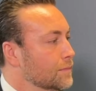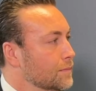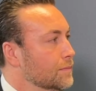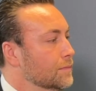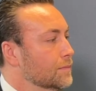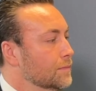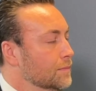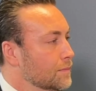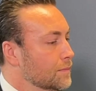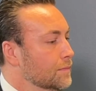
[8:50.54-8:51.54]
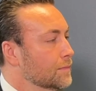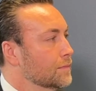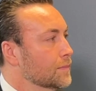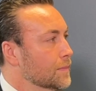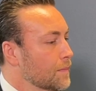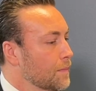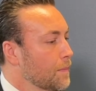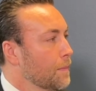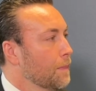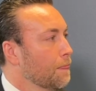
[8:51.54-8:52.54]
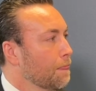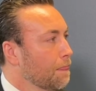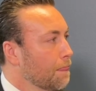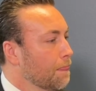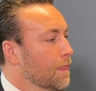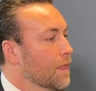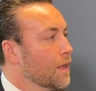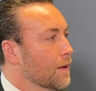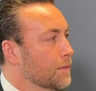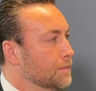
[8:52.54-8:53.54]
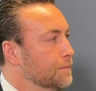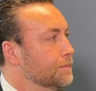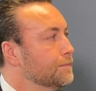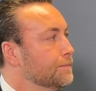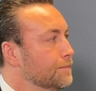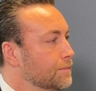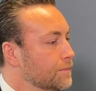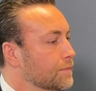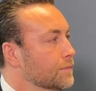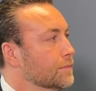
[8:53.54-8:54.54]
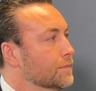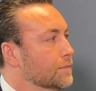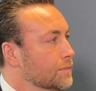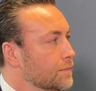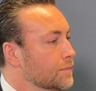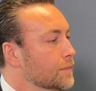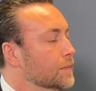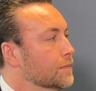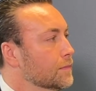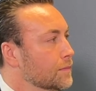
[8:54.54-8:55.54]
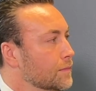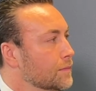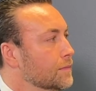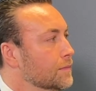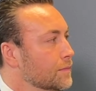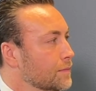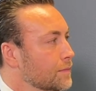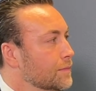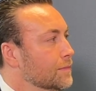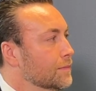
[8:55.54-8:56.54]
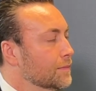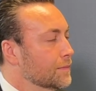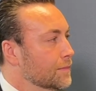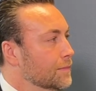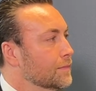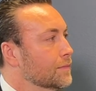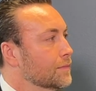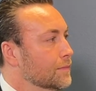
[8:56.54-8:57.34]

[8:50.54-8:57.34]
(silent)